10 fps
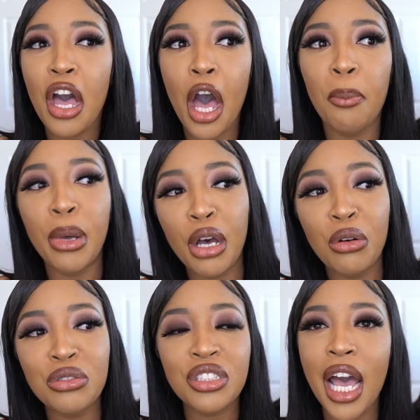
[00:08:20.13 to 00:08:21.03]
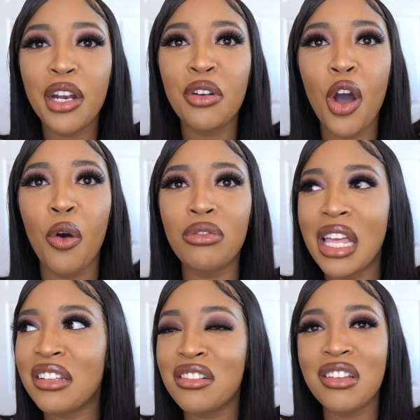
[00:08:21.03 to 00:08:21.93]
about, I don't know,
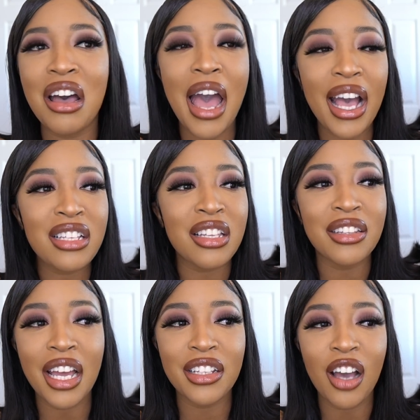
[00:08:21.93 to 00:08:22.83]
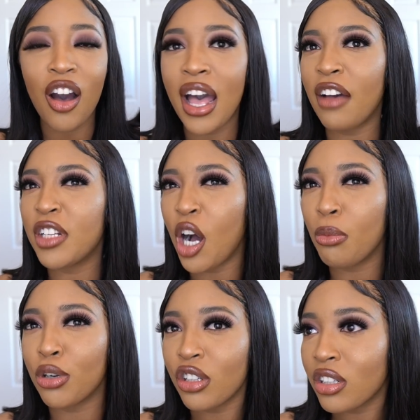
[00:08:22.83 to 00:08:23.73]
like there's an accent that y'all have in
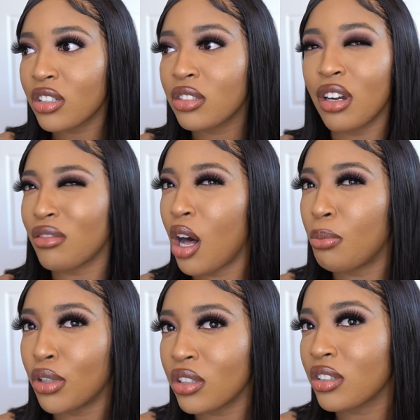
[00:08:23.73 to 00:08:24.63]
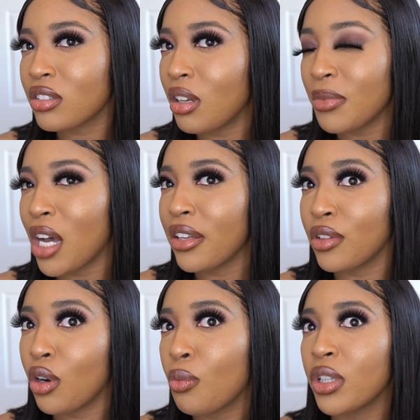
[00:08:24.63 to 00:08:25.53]
Alberta or something. I don't even
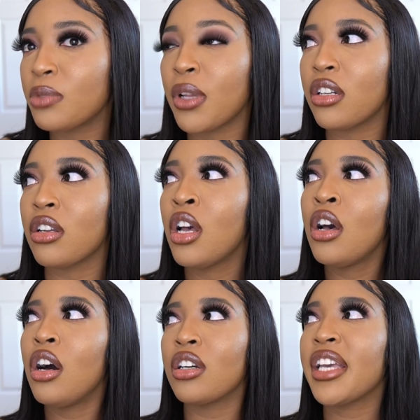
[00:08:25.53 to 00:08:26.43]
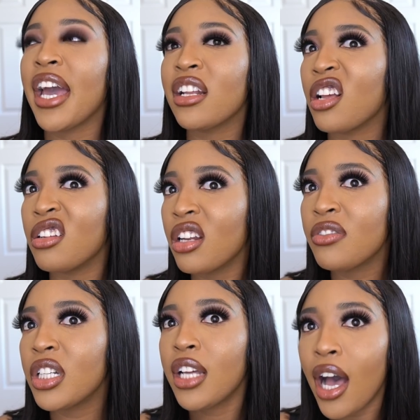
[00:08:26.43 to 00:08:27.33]
know which part of Canada, none of
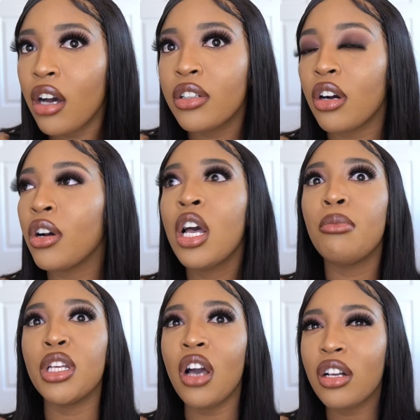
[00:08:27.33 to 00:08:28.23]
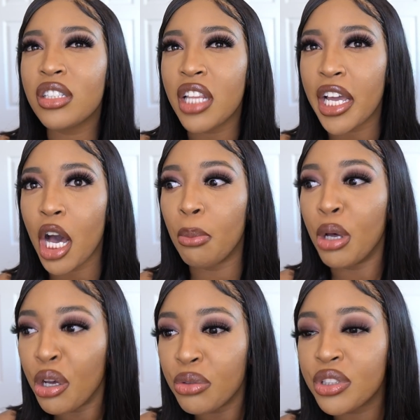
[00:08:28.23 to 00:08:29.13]
it, I don't know. But y'all say like
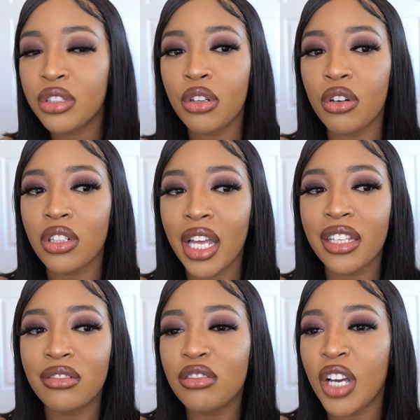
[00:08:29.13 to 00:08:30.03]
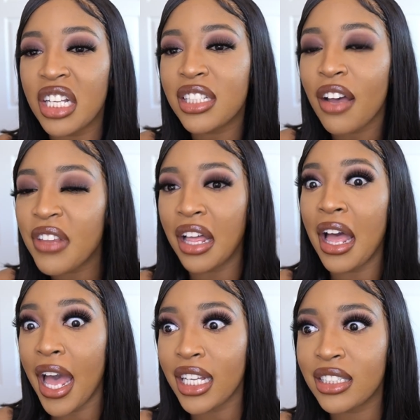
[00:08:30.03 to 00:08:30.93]
about, or like you guys have that
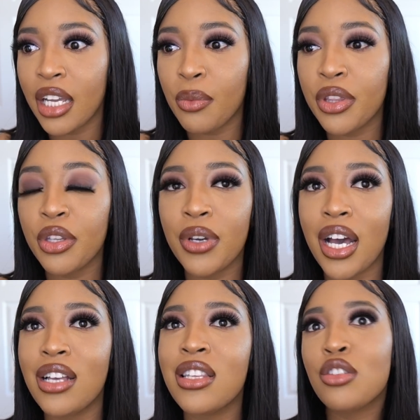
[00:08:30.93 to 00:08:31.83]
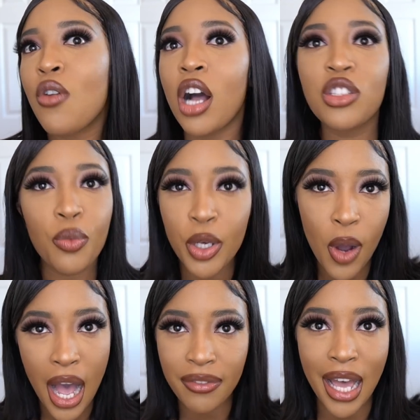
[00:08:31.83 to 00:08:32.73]
accent with you guys. Toronto, we
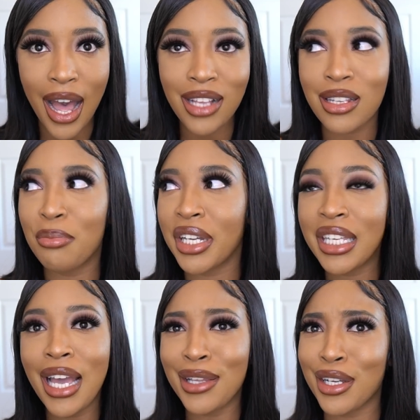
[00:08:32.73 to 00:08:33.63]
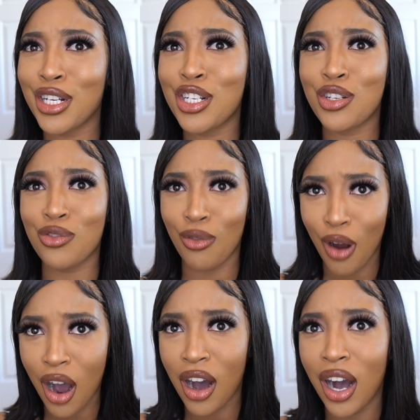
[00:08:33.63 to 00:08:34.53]
don't have that accent, but he had like a
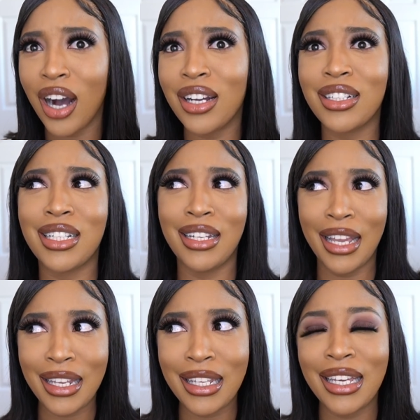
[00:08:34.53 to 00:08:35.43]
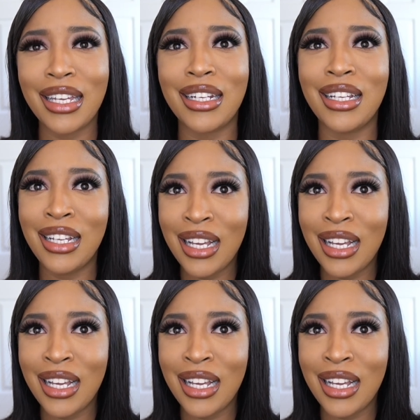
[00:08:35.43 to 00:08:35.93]
strong Canadian